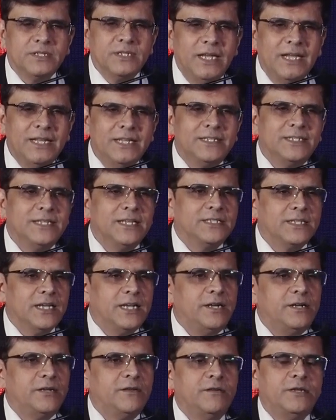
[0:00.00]

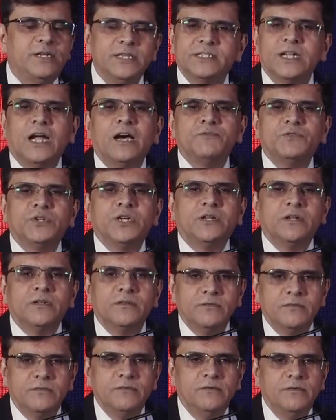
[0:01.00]
incessant disruption.
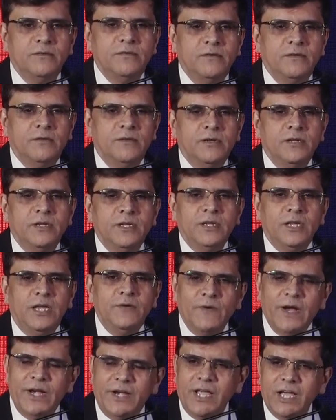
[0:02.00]

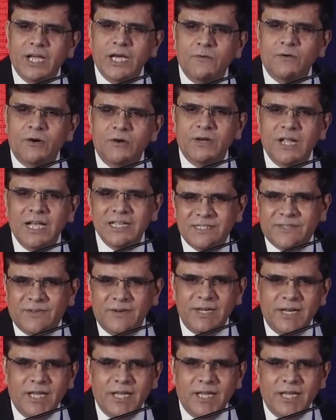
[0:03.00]
If I take about last 3